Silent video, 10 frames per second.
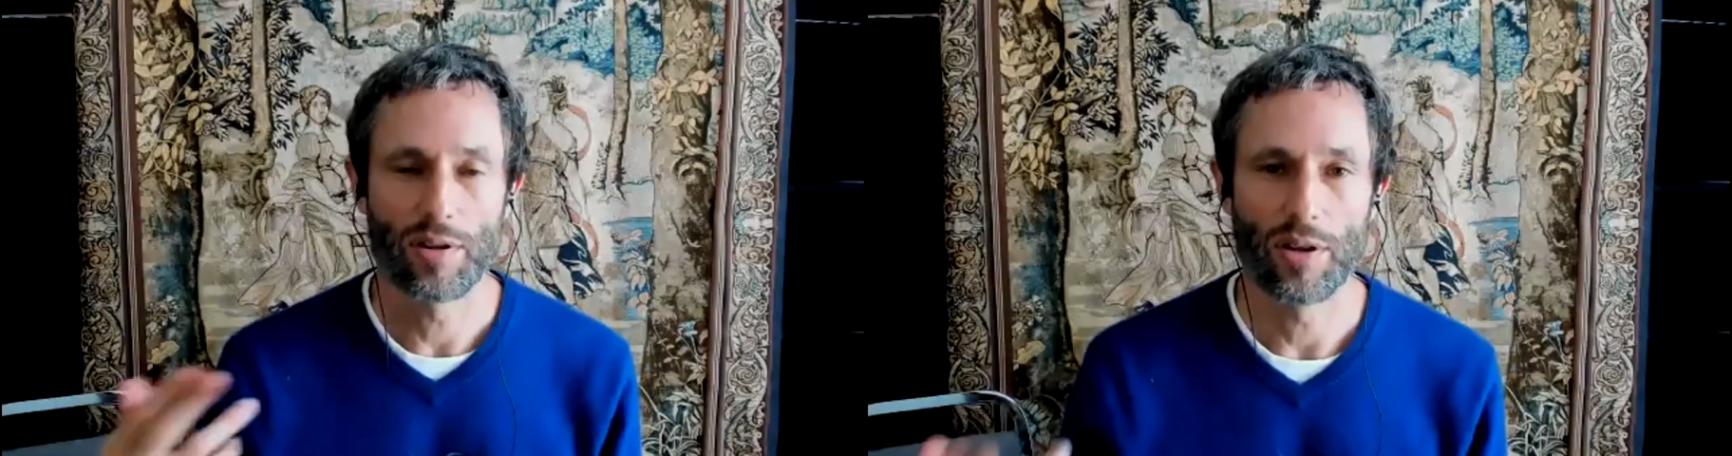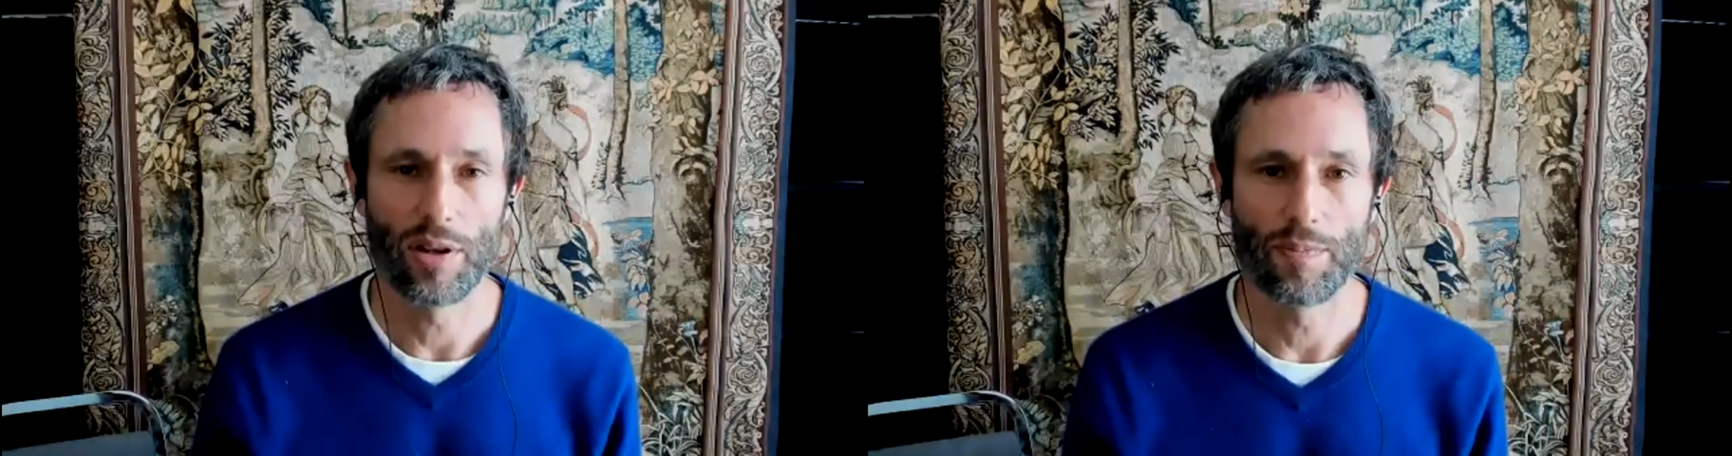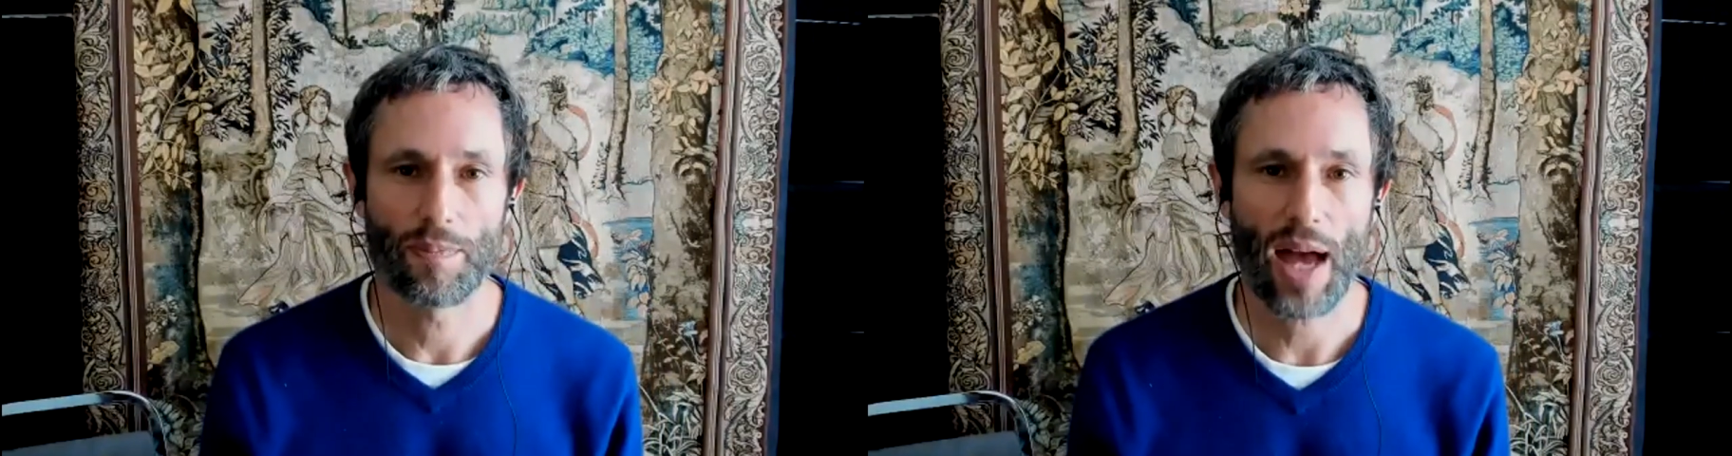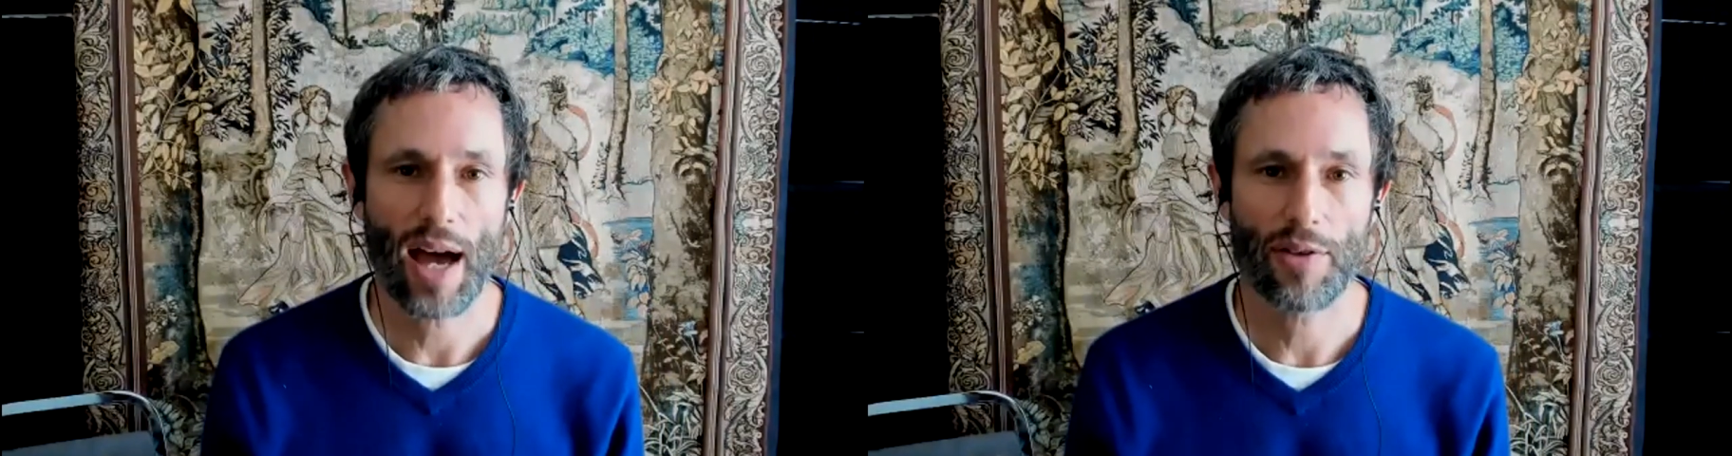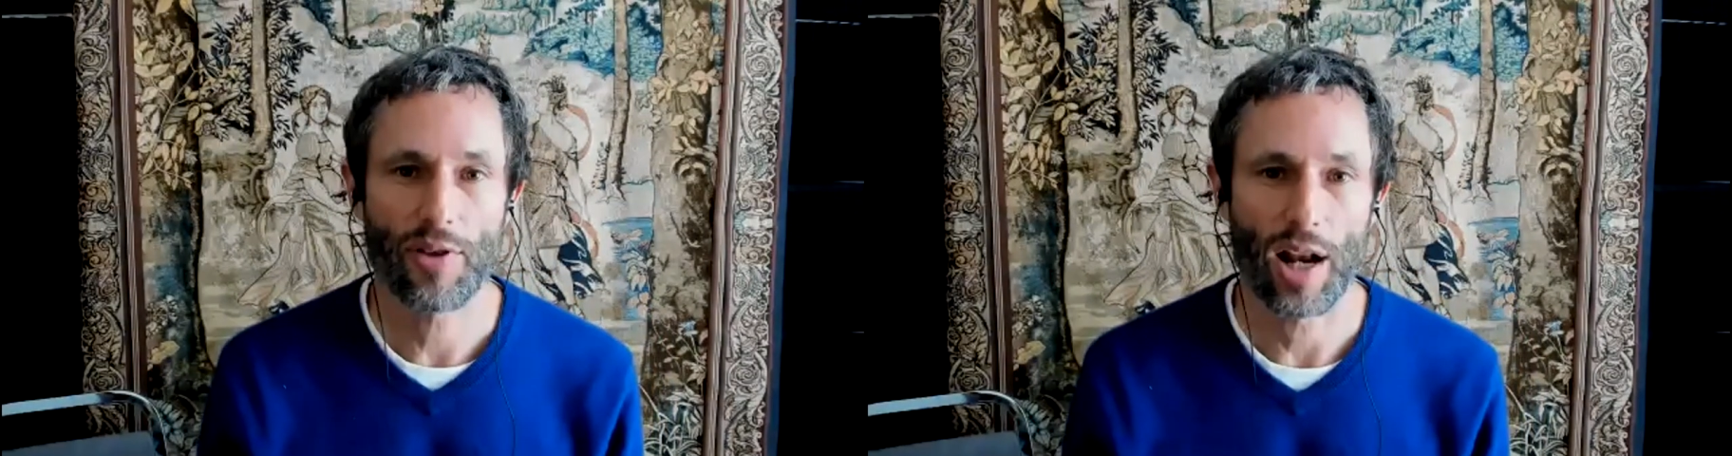the
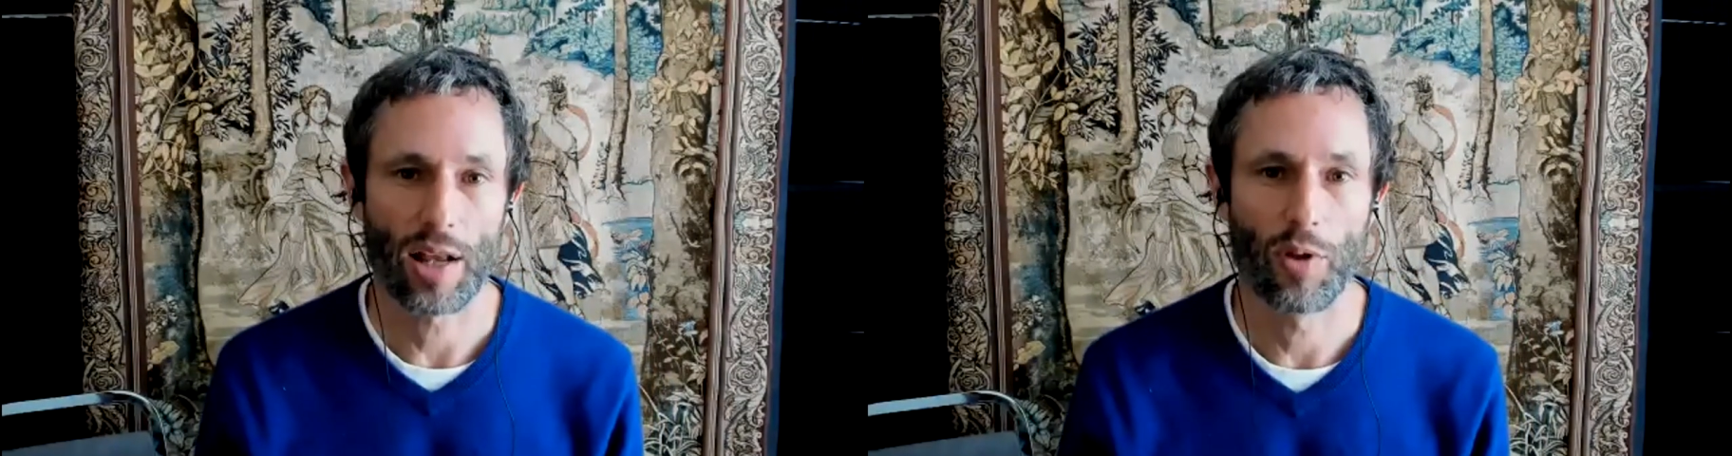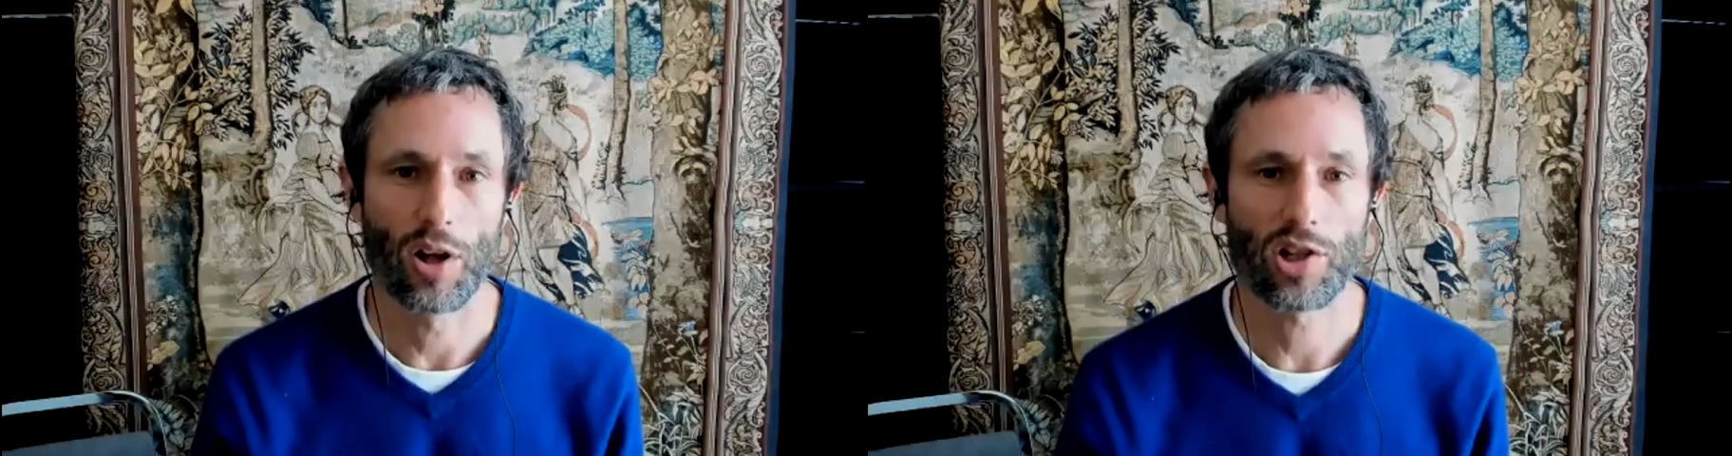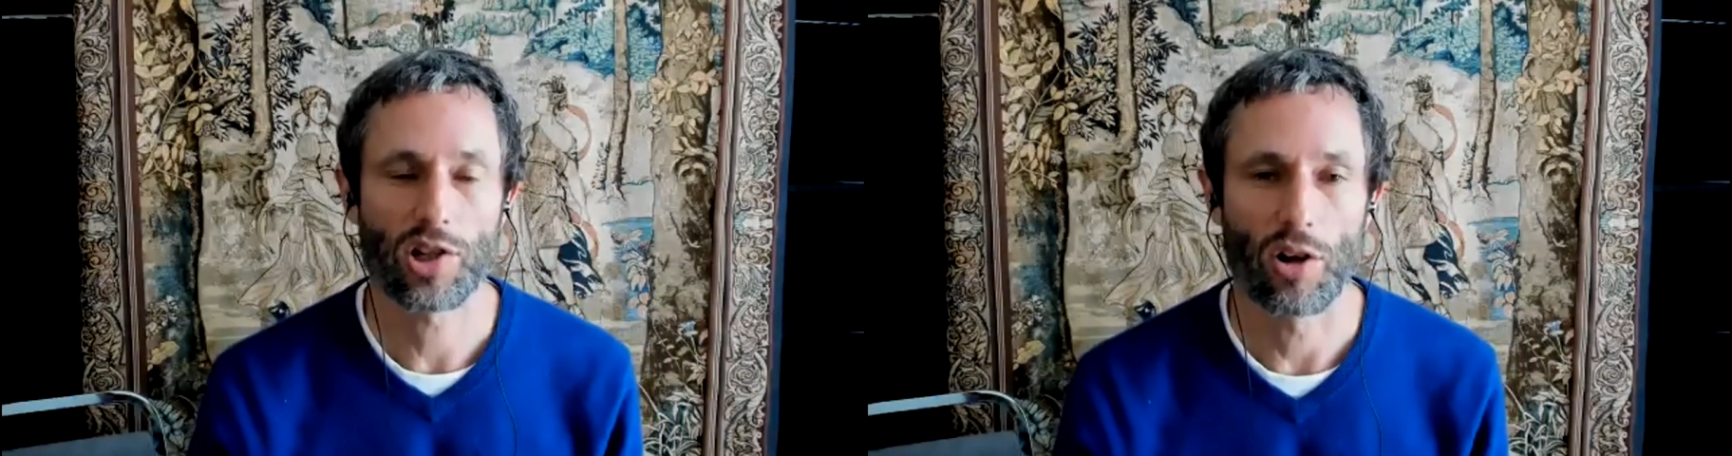path that I launched